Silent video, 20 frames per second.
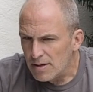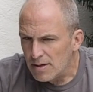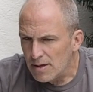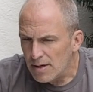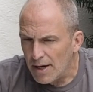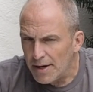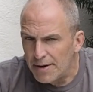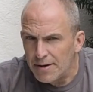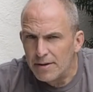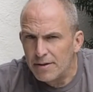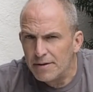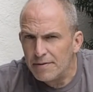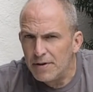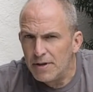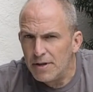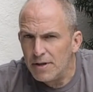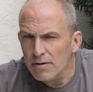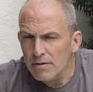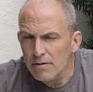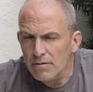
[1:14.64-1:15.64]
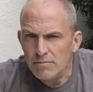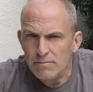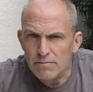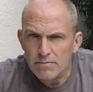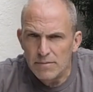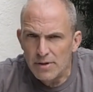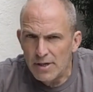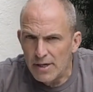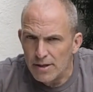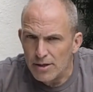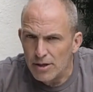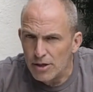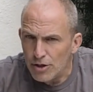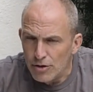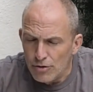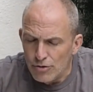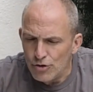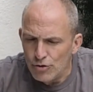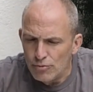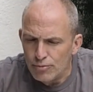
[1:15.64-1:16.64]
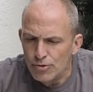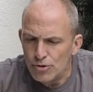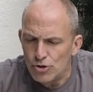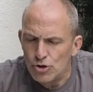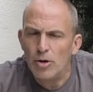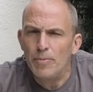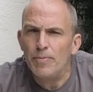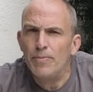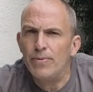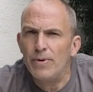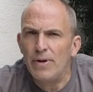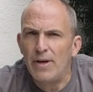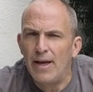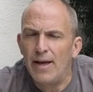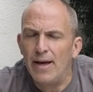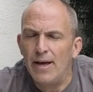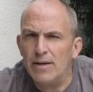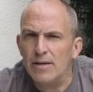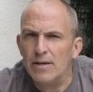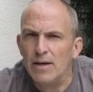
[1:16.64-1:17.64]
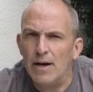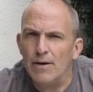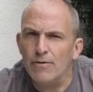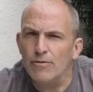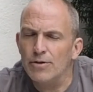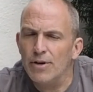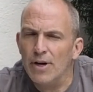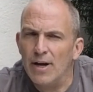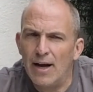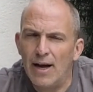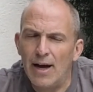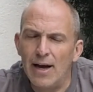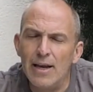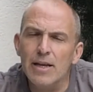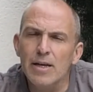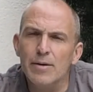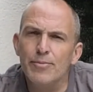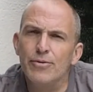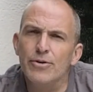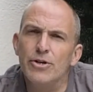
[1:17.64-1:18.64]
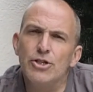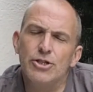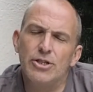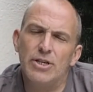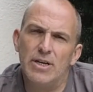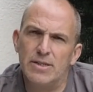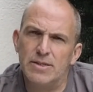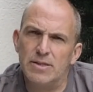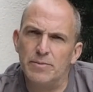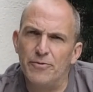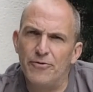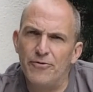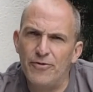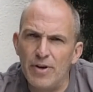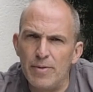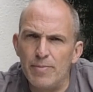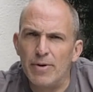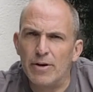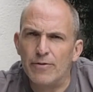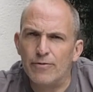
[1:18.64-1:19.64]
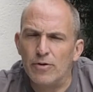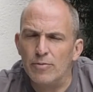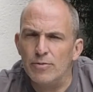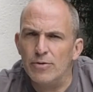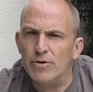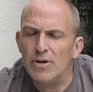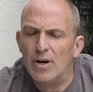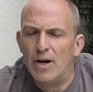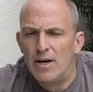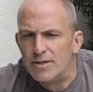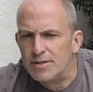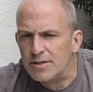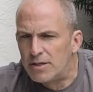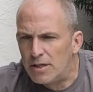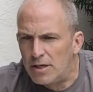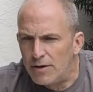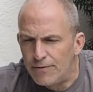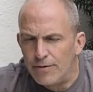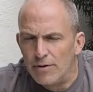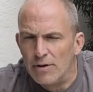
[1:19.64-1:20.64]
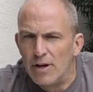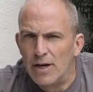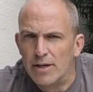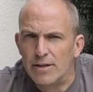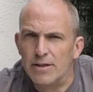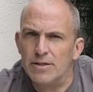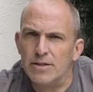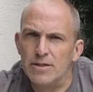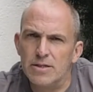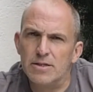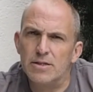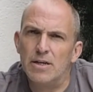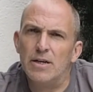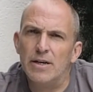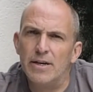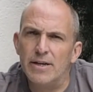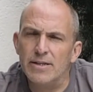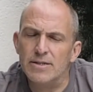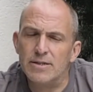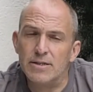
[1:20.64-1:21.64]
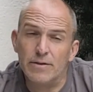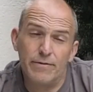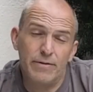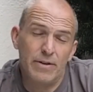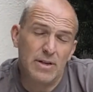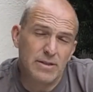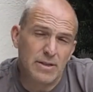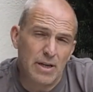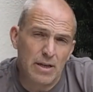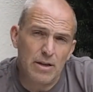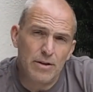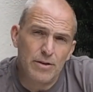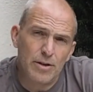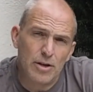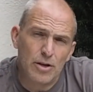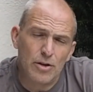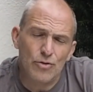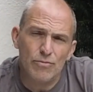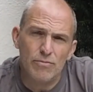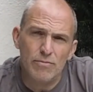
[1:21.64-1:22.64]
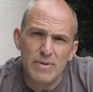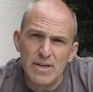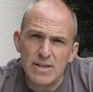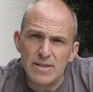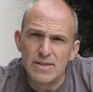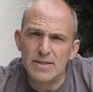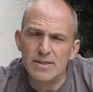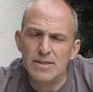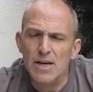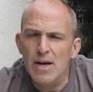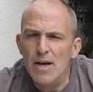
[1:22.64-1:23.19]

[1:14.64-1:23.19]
under the video in the YouTube shop, and I would highly appreciate some feedback from you guys if you like the designs, if there's anything you miss,